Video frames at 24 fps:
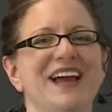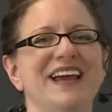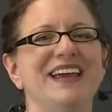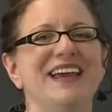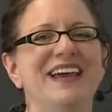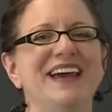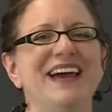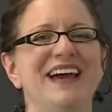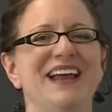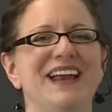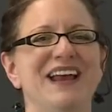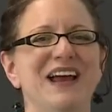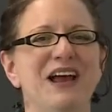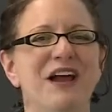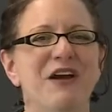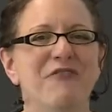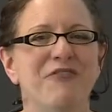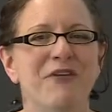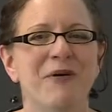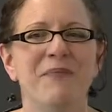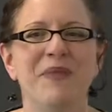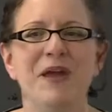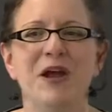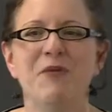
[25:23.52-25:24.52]
I get
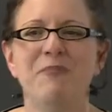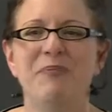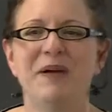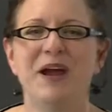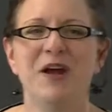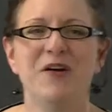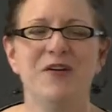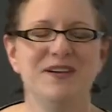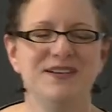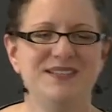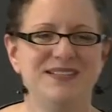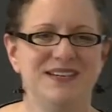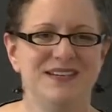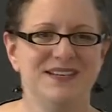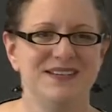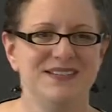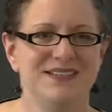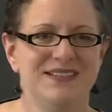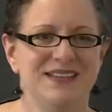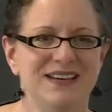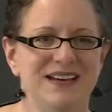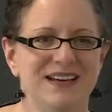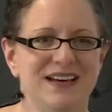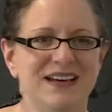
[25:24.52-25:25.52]
from their parents
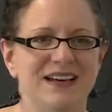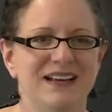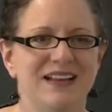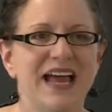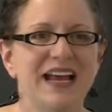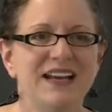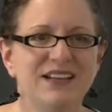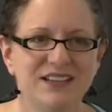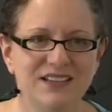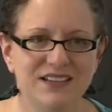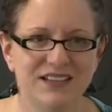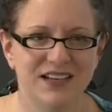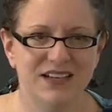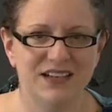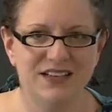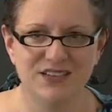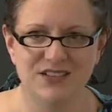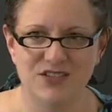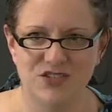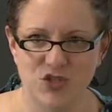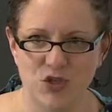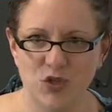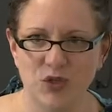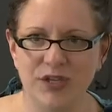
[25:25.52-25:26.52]
is? Like
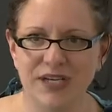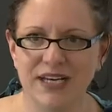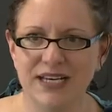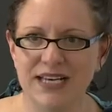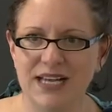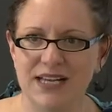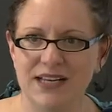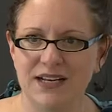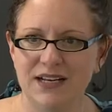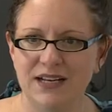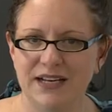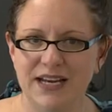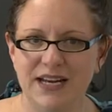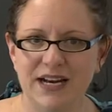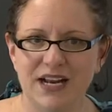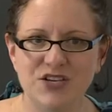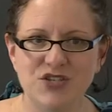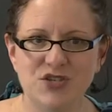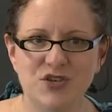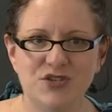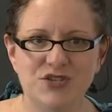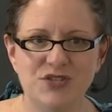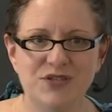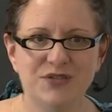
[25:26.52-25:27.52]
the Julian, that little kid I
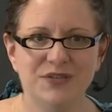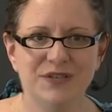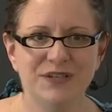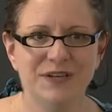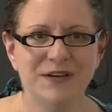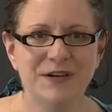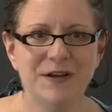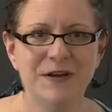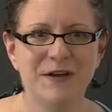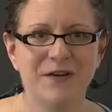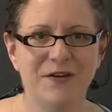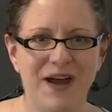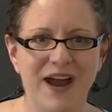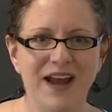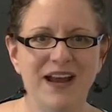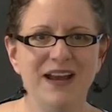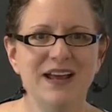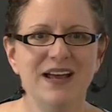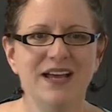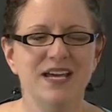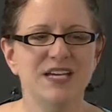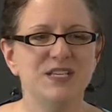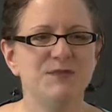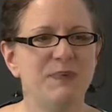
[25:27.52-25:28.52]
showed you,
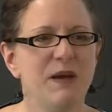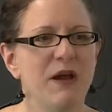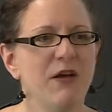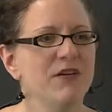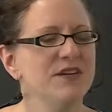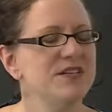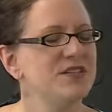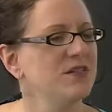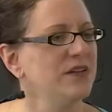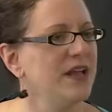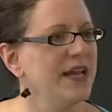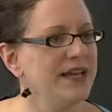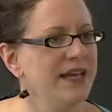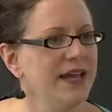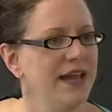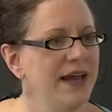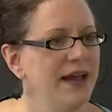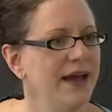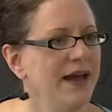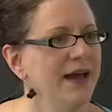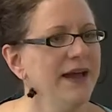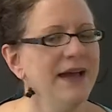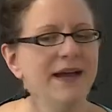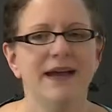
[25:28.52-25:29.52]
right? His parents are like,
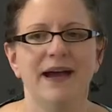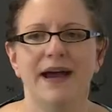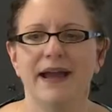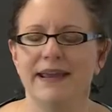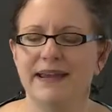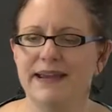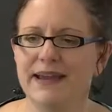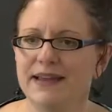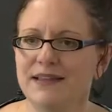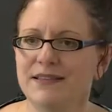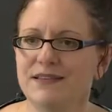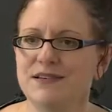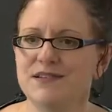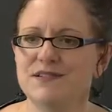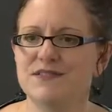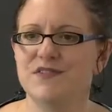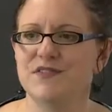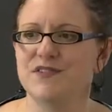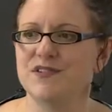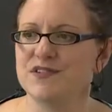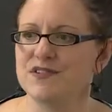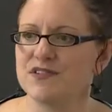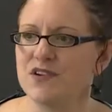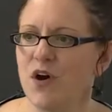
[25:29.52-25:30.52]
yeah, I get this.
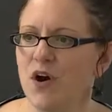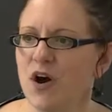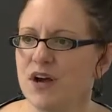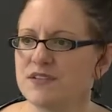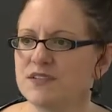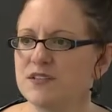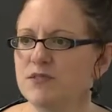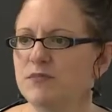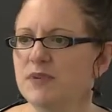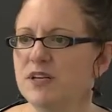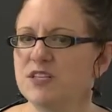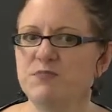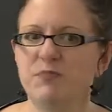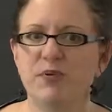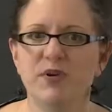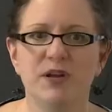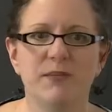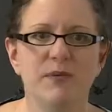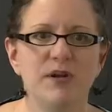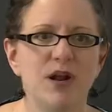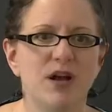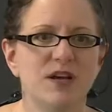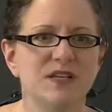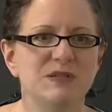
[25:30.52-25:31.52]
This is awesome. Let's put
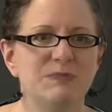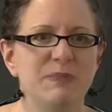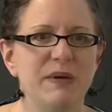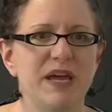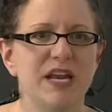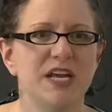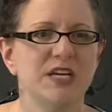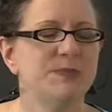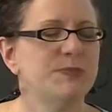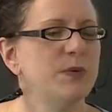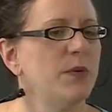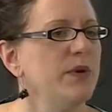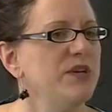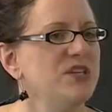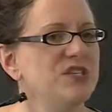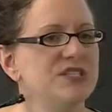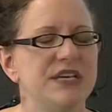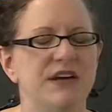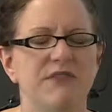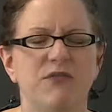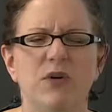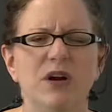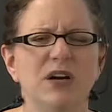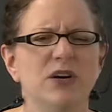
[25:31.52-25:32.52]
him in all Spanish, but we
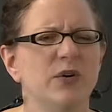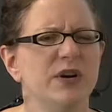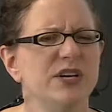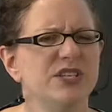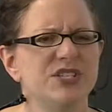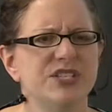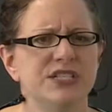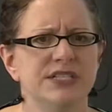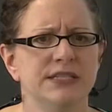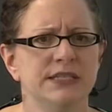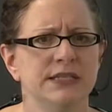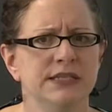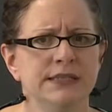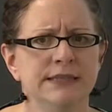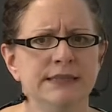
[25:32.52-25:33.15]
just have one question.